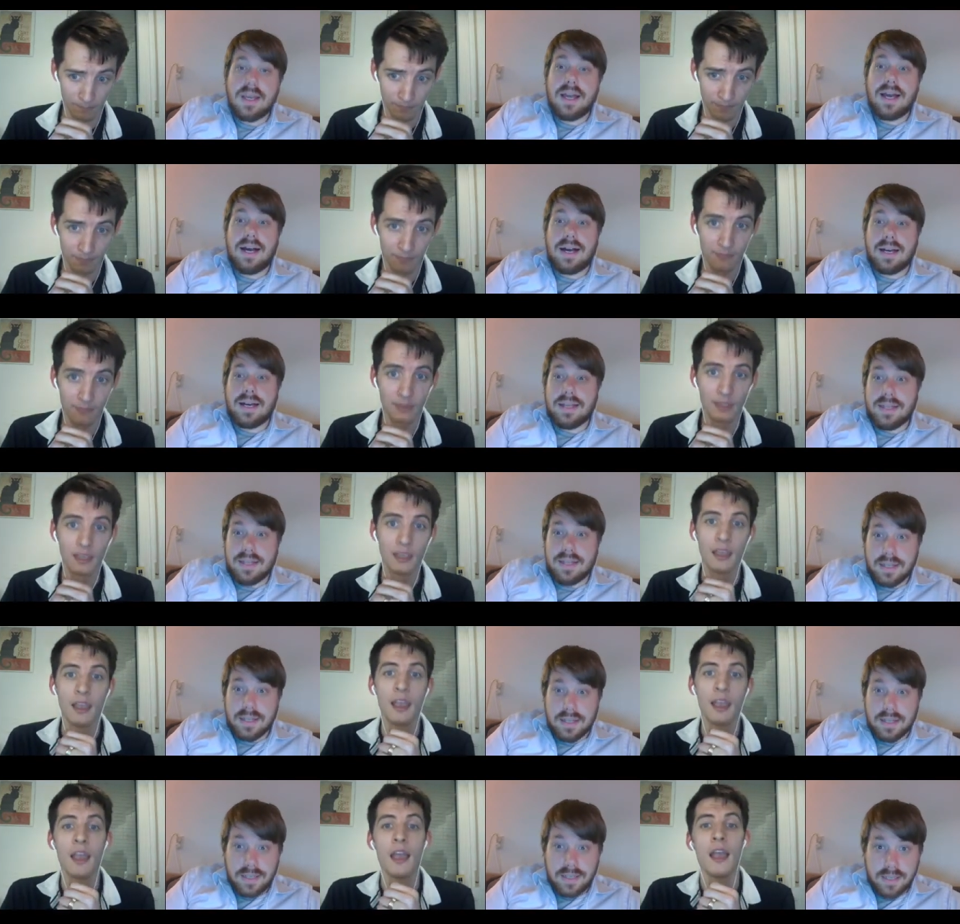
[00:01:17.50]
Speaker 1: I
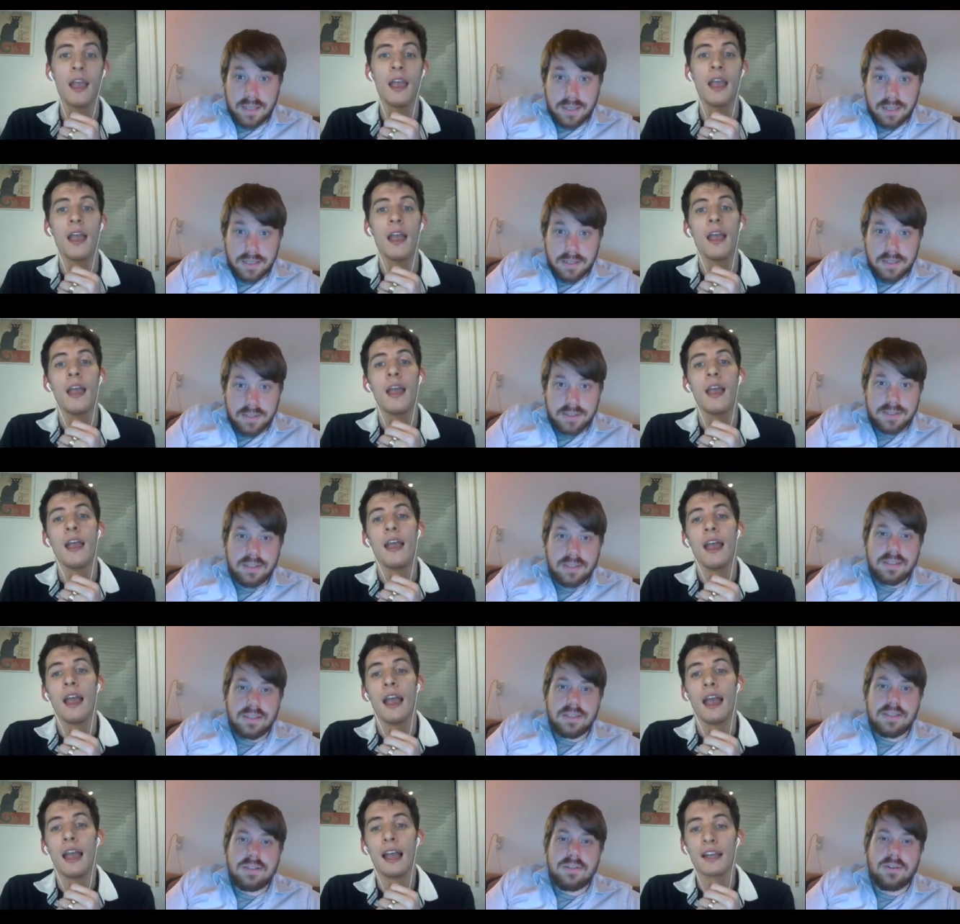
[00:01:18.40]
did,
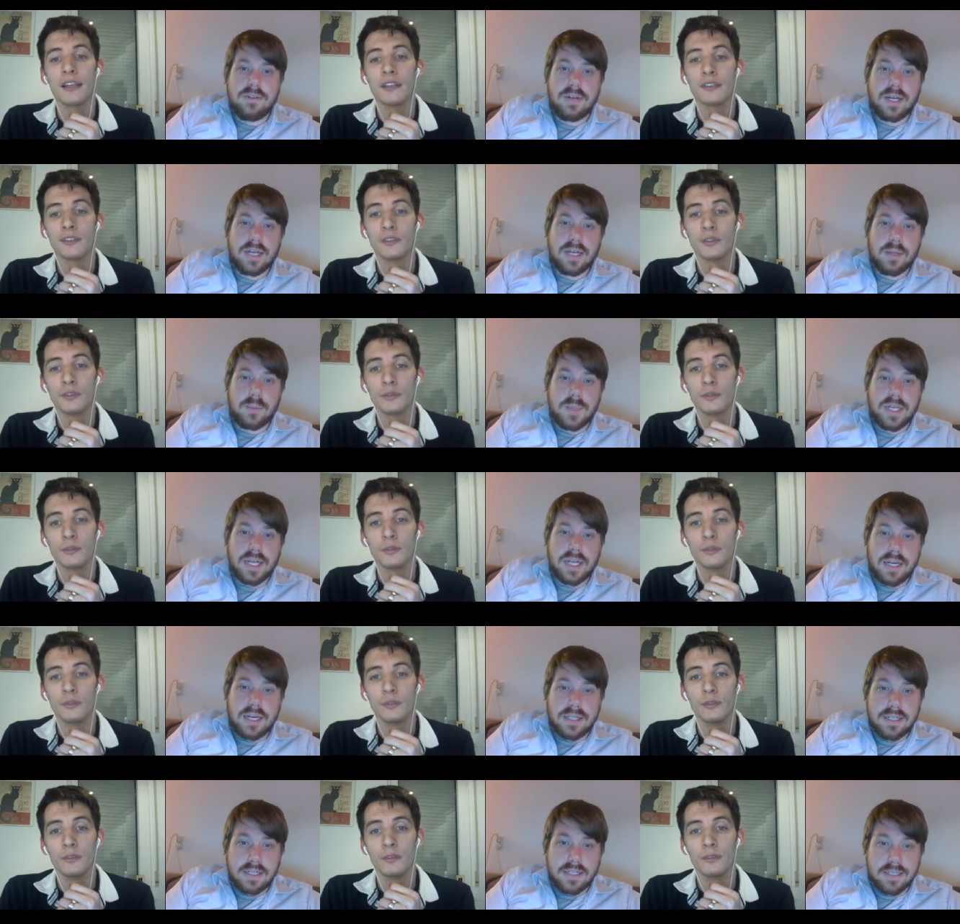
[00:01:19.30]
together with
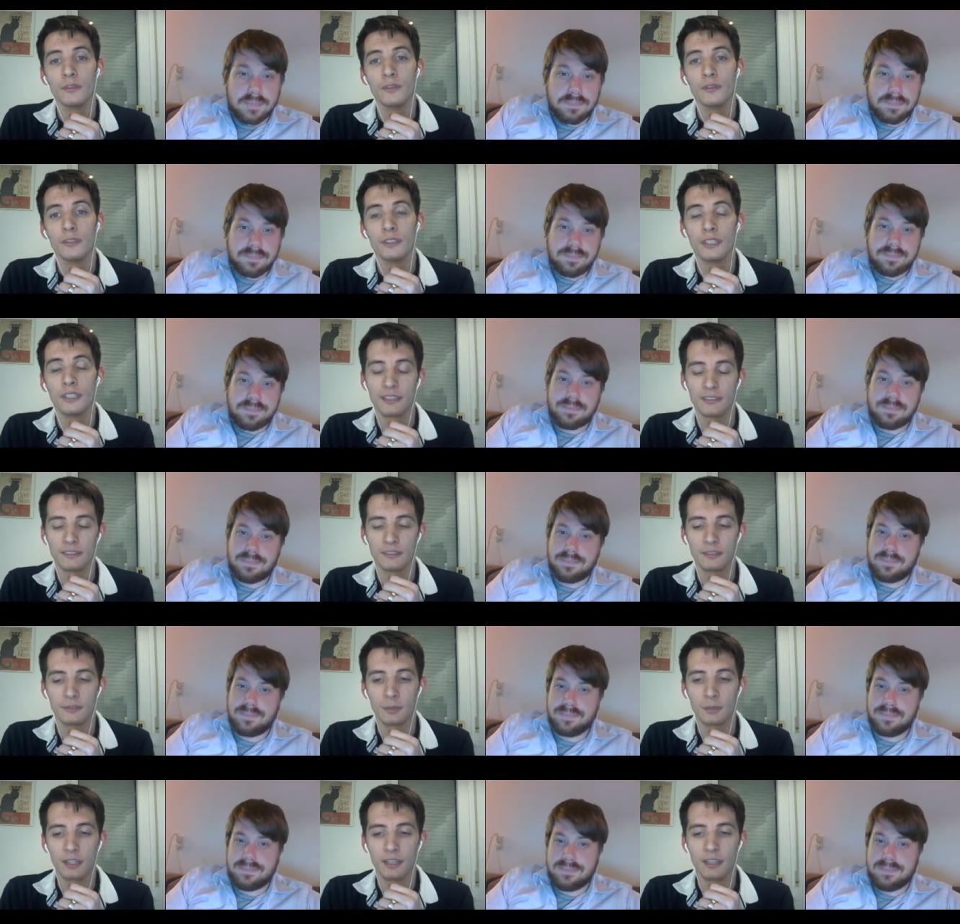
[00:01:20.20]
Anna.
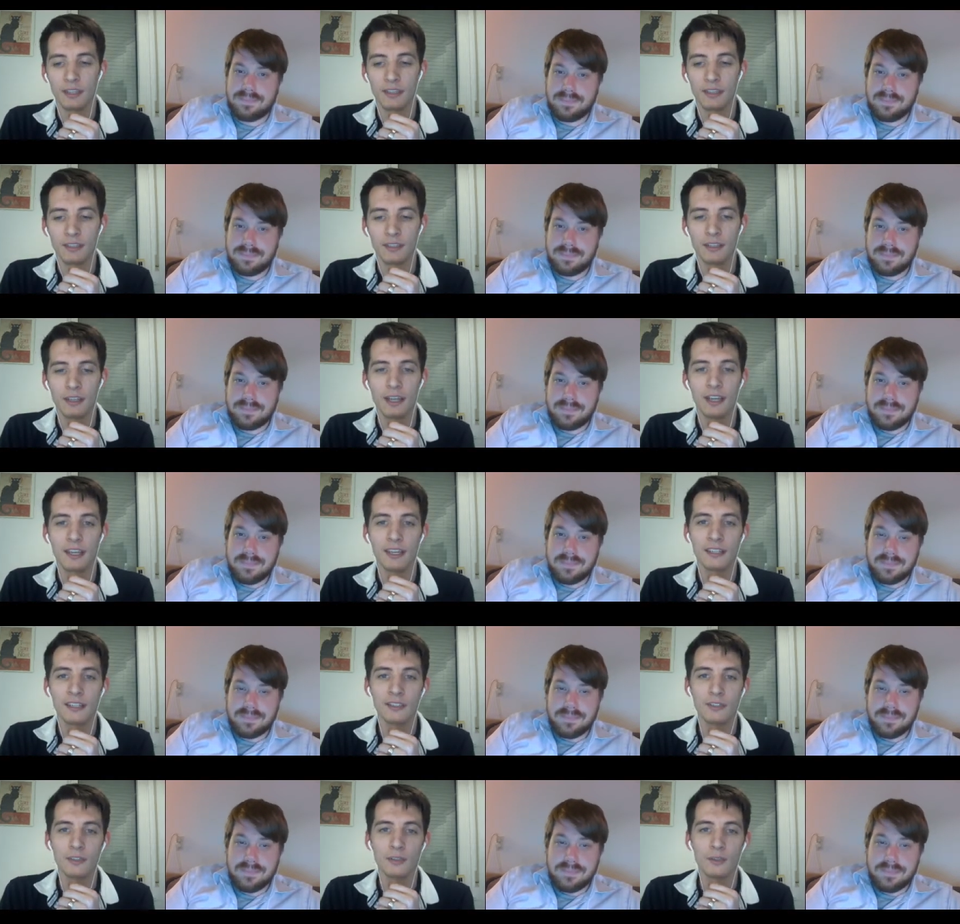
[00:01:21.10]
Speaker 2: Yes, with Anna,
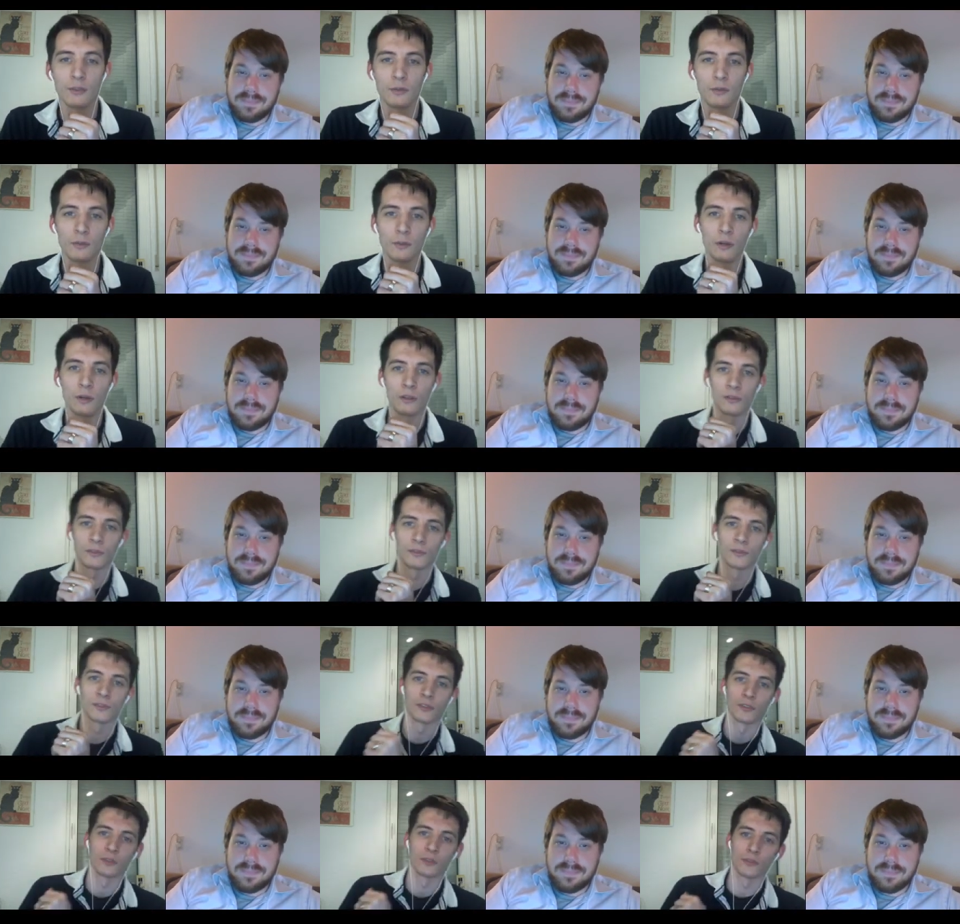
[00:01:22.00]
and you
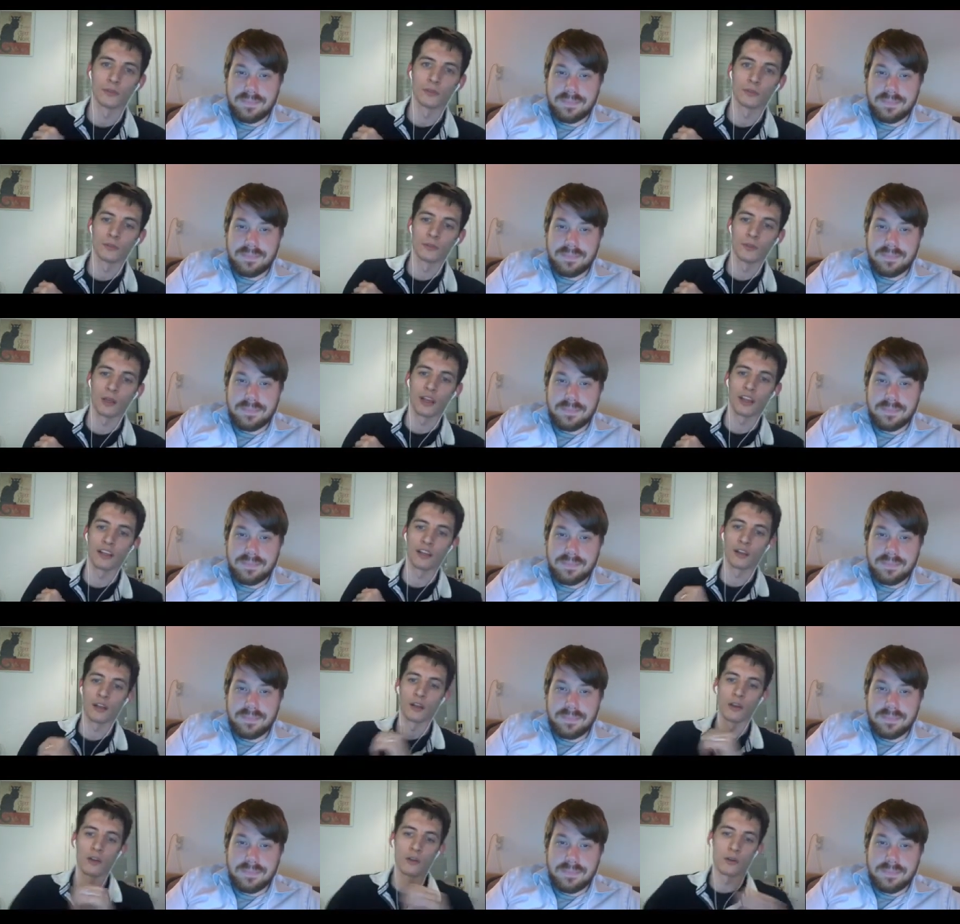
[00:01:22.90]
also
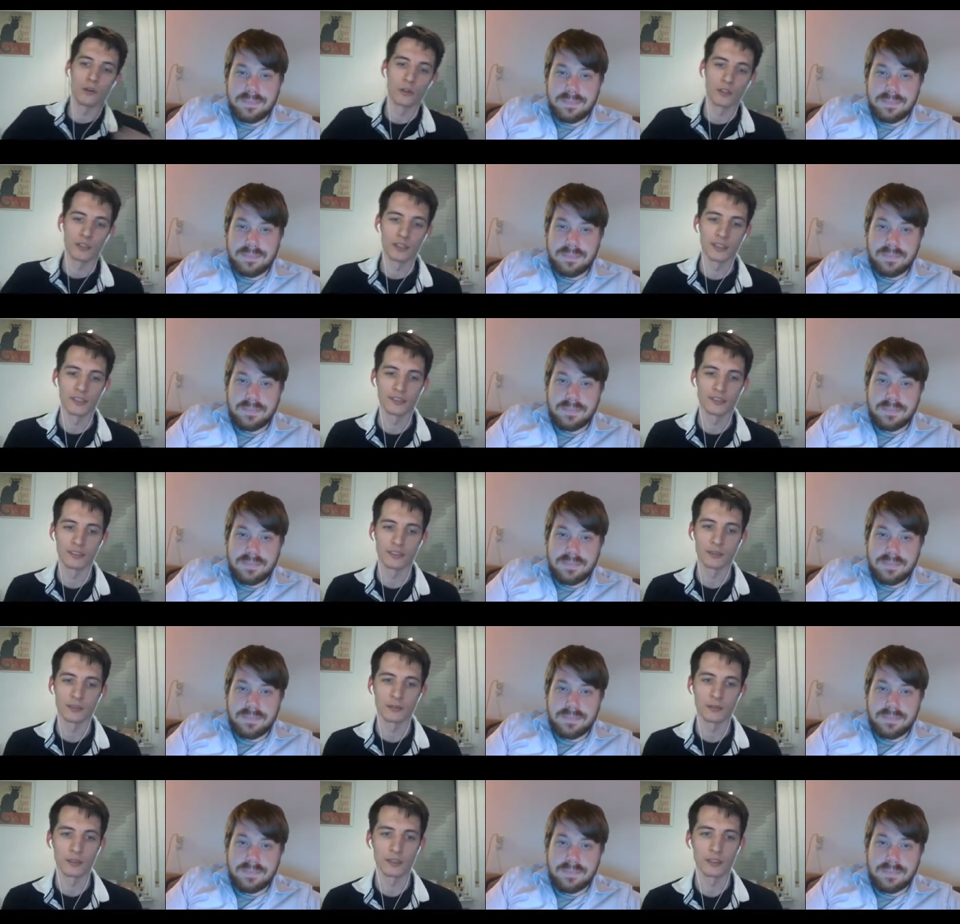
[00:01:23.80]
are
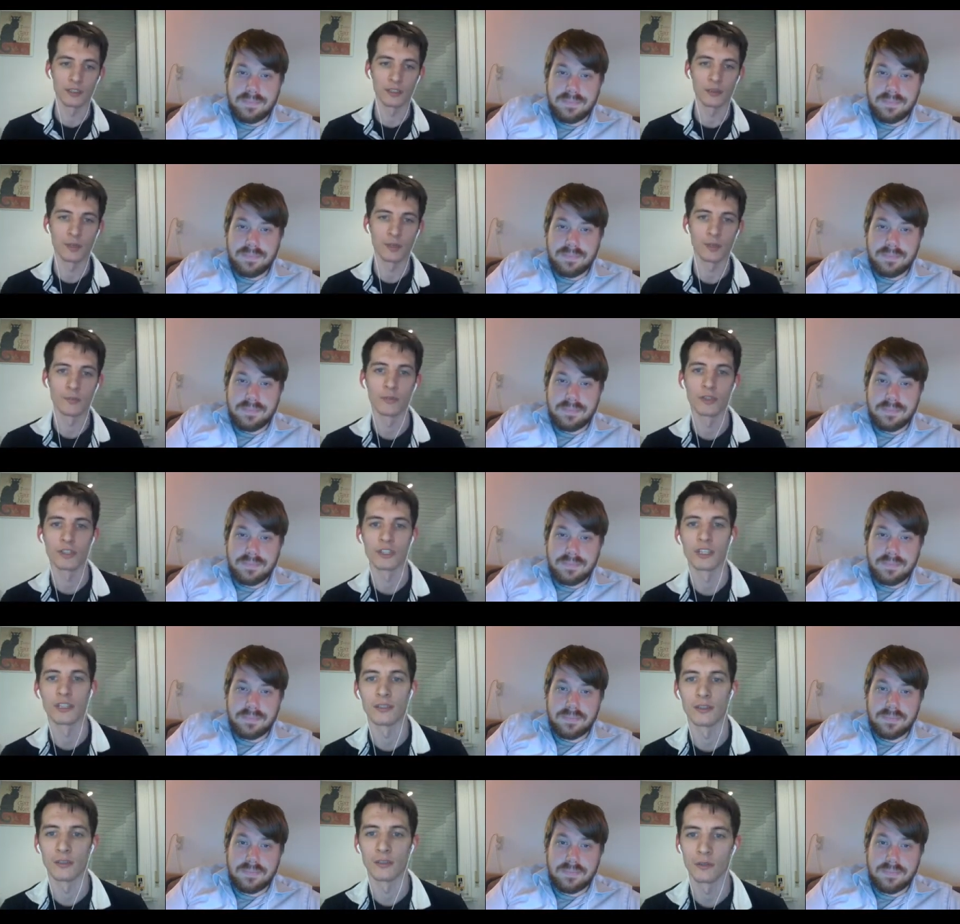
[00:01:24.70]
organizing the Meet
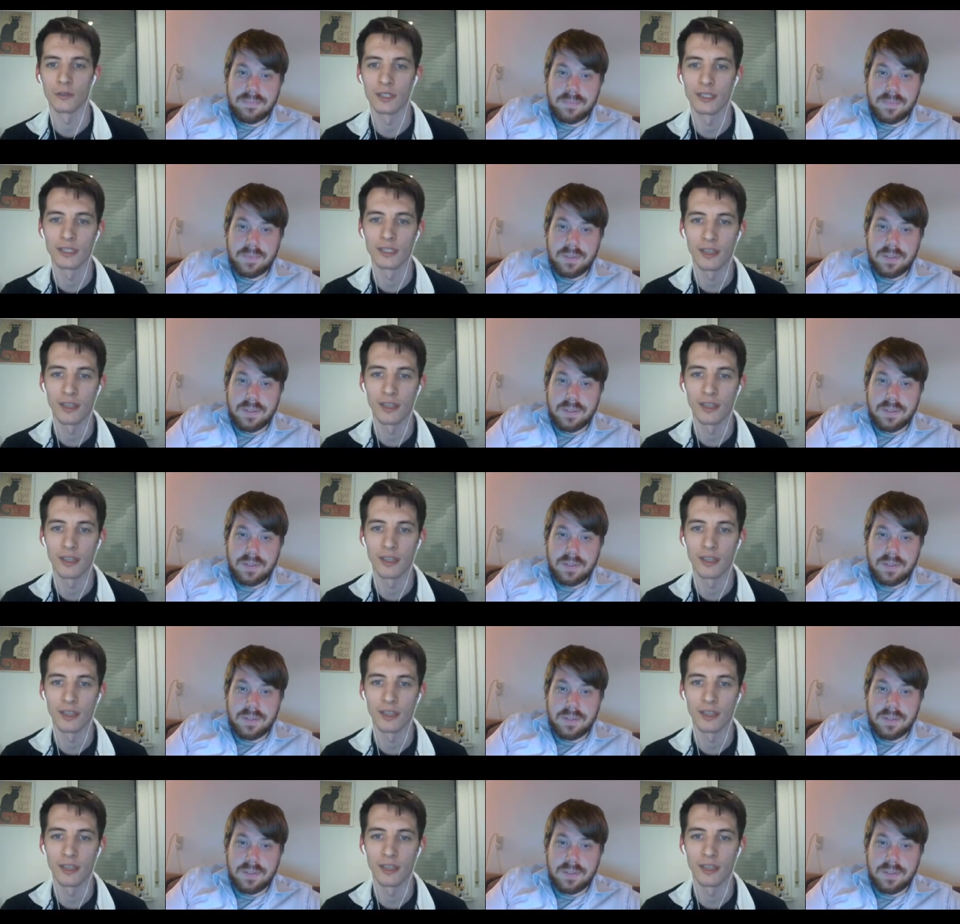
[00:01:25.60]
Magento in